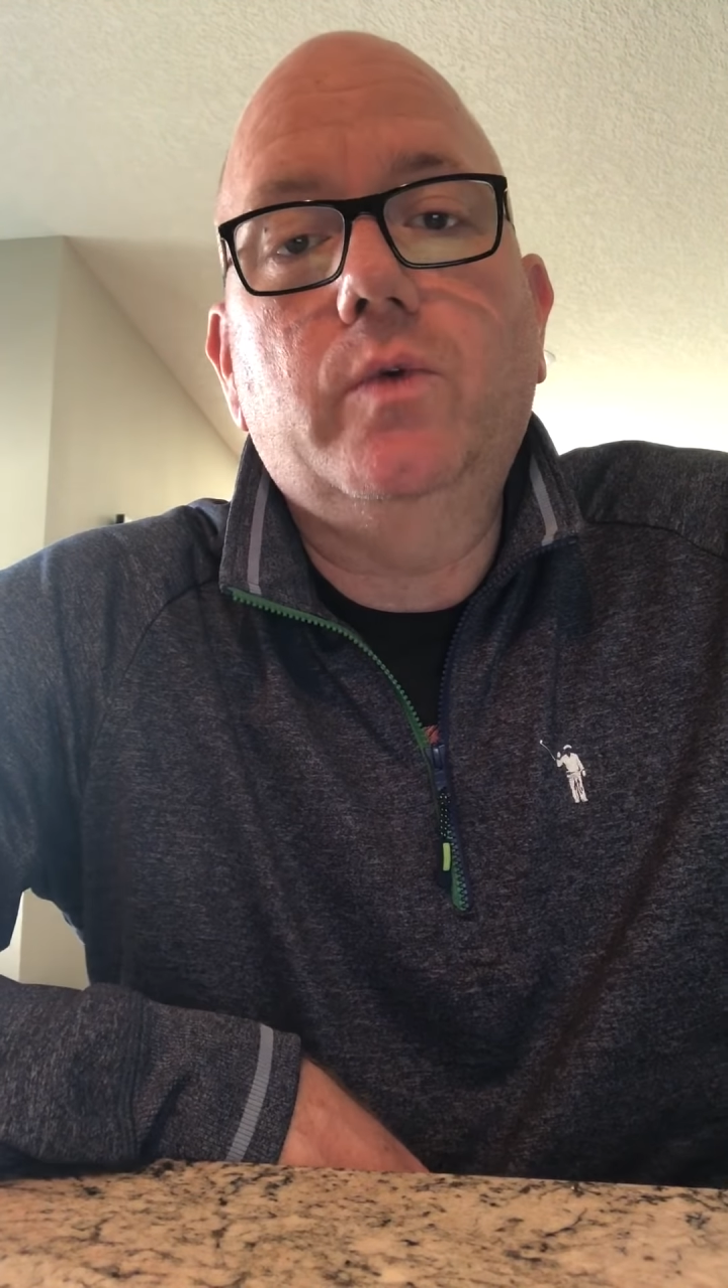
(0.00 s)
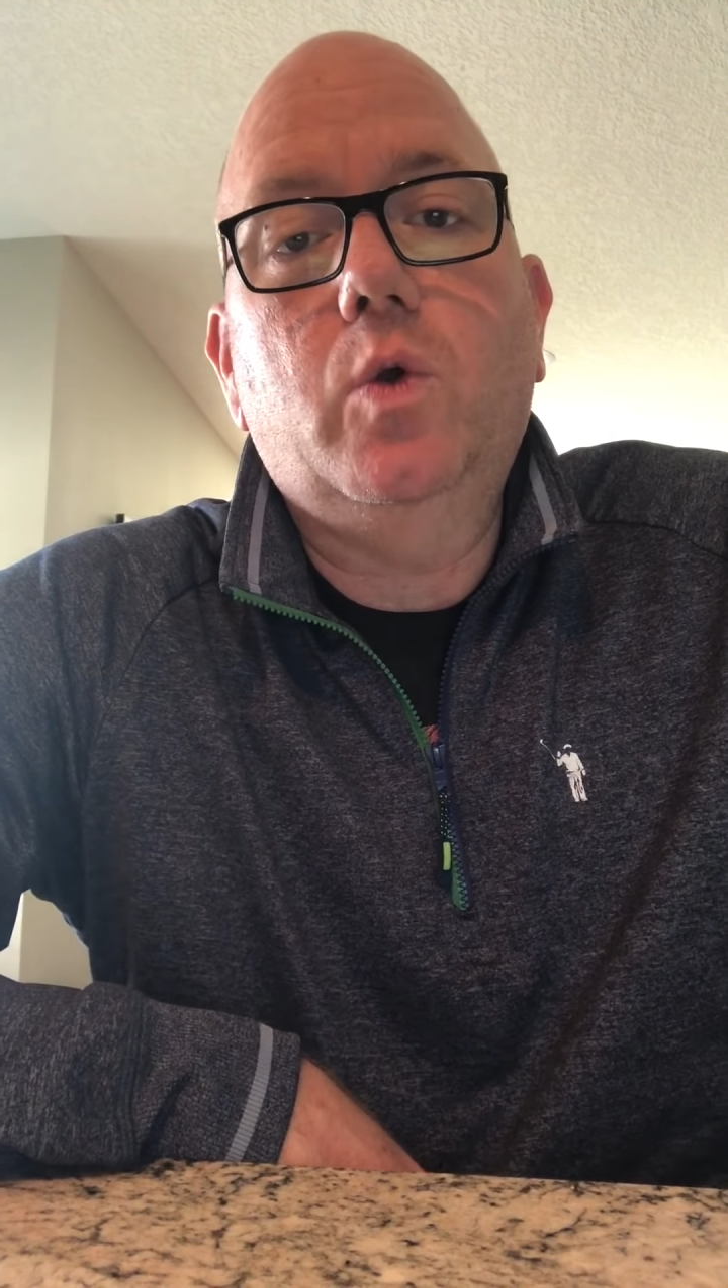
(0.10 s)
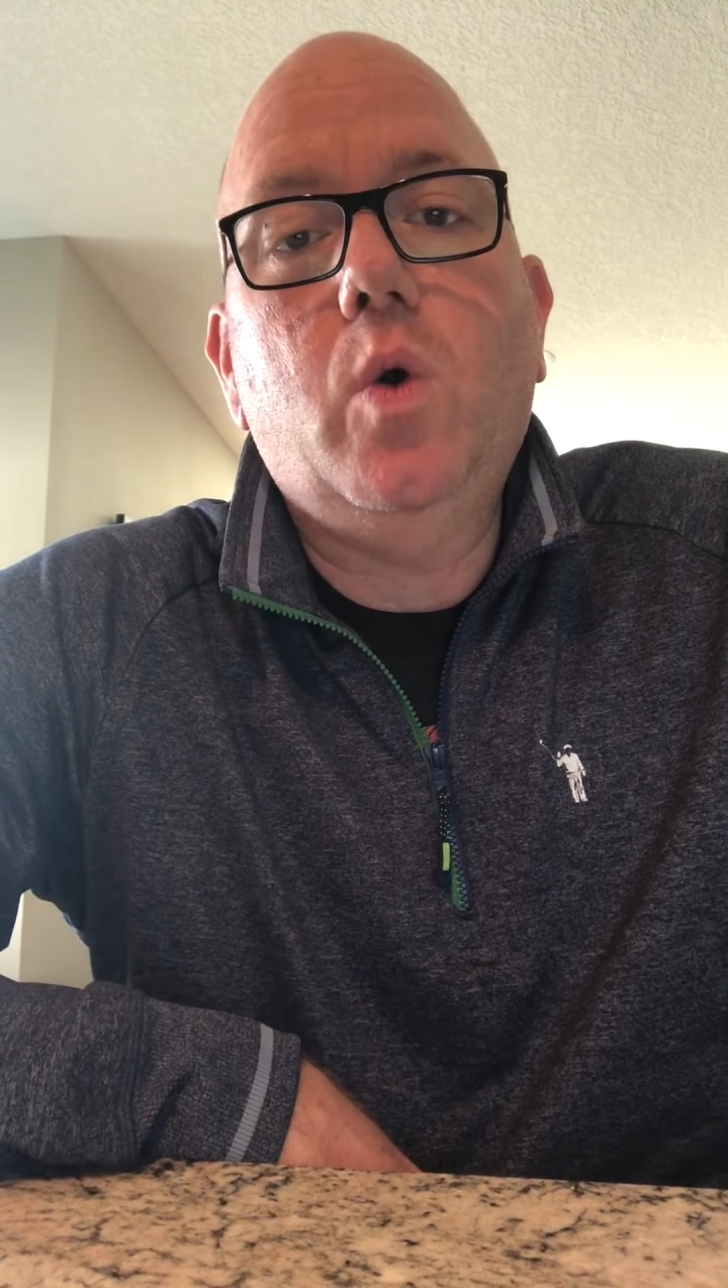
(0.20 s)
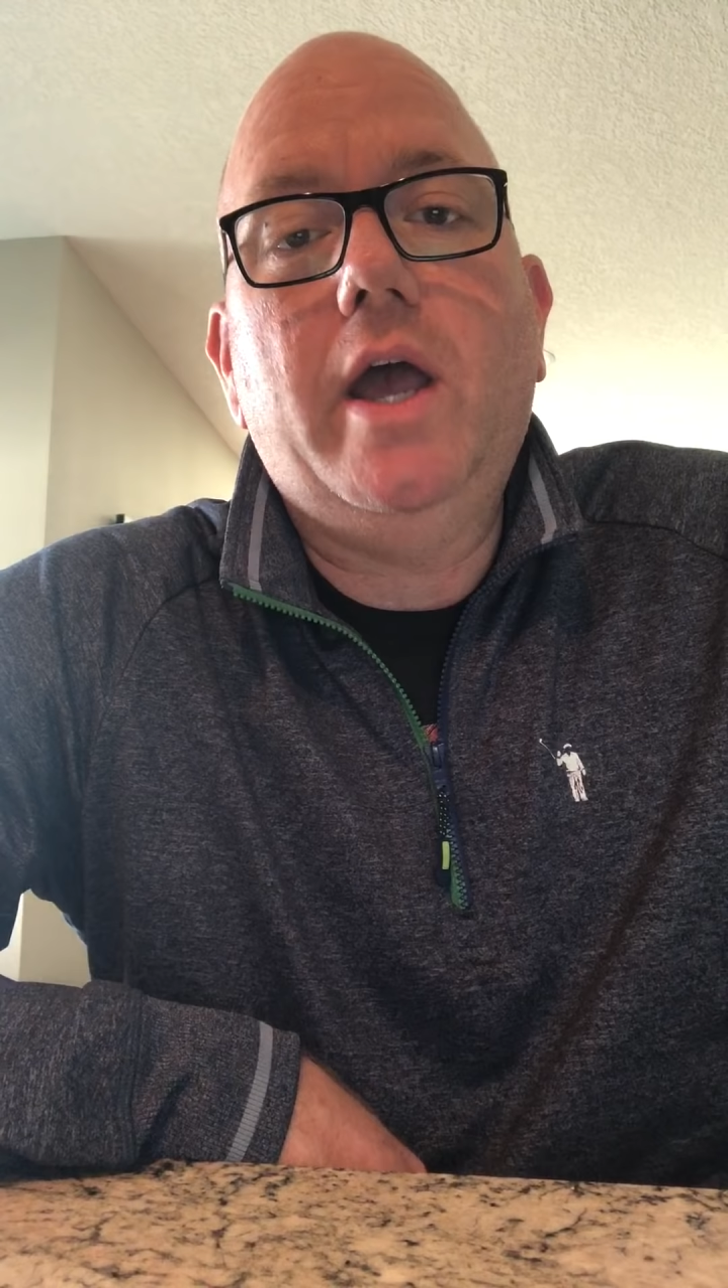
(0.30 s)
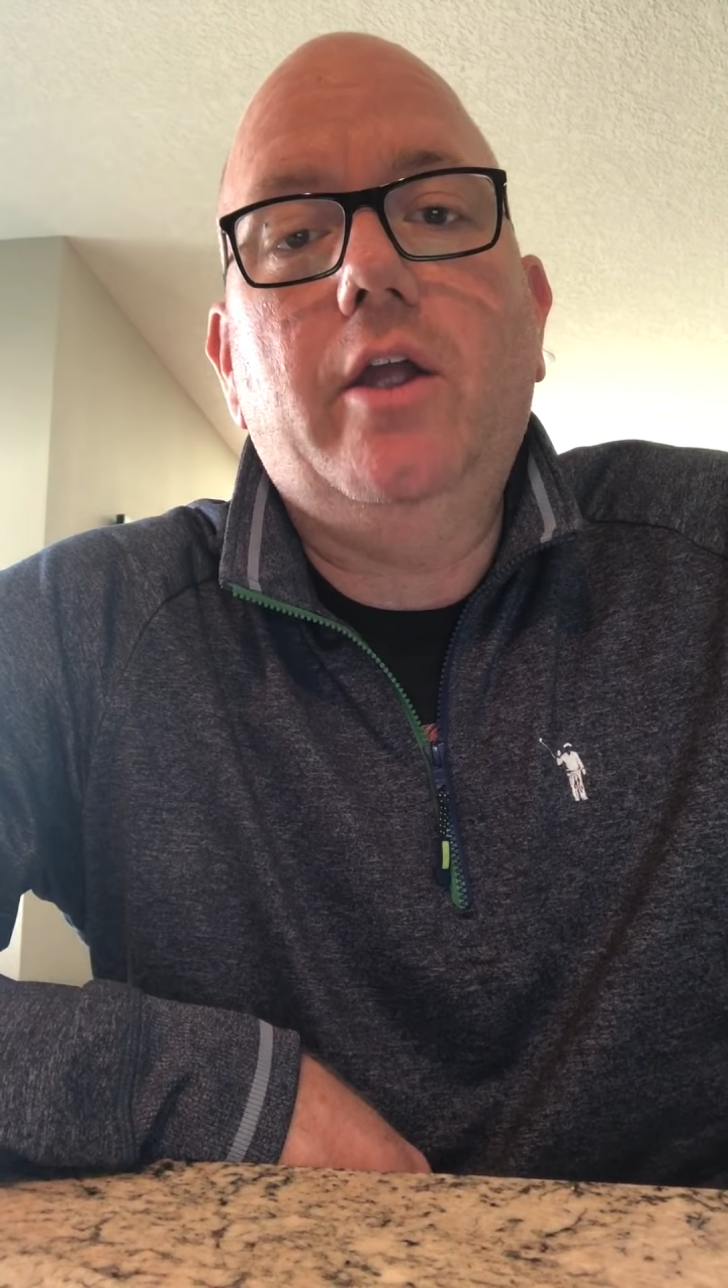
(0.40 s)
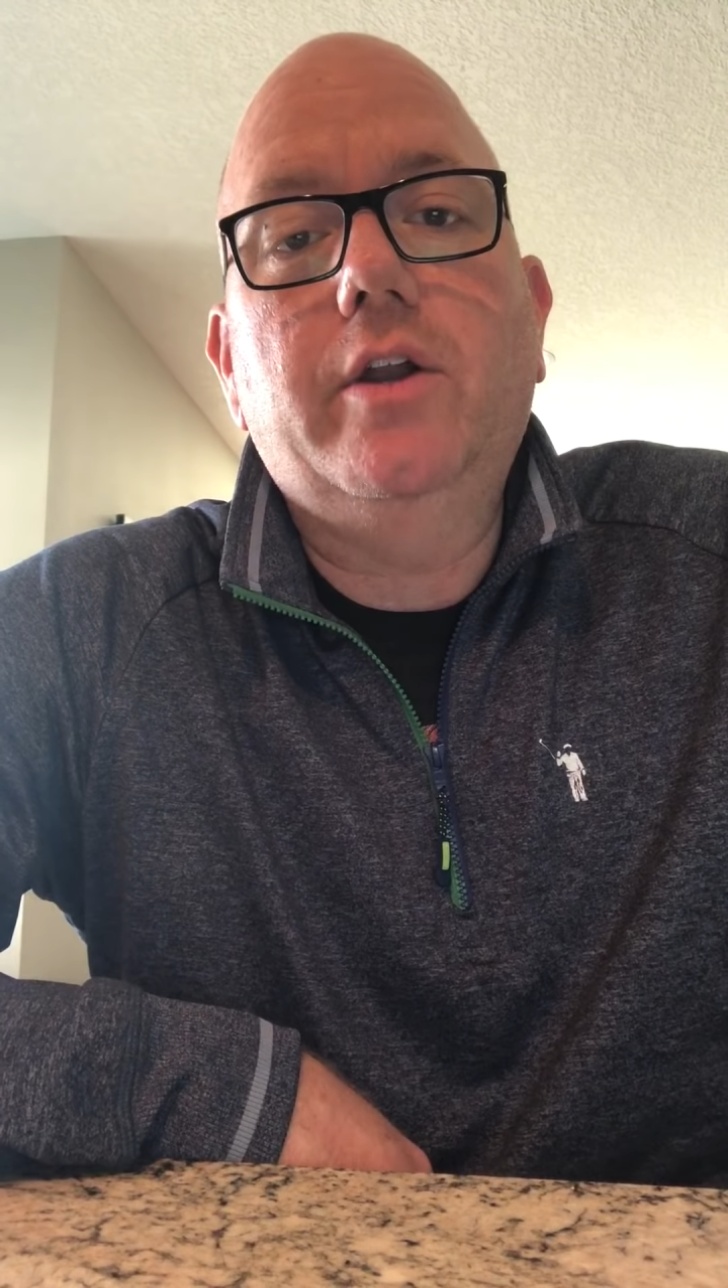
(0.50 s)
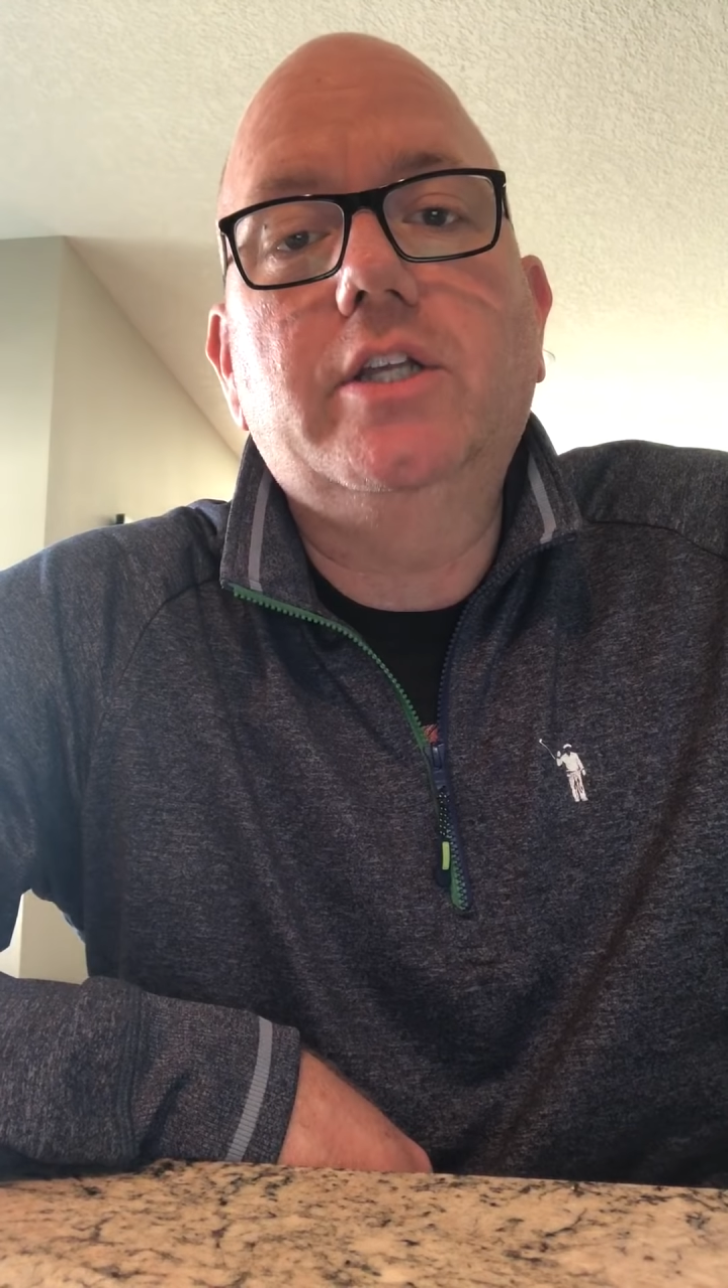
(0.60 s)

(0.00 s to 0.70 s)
required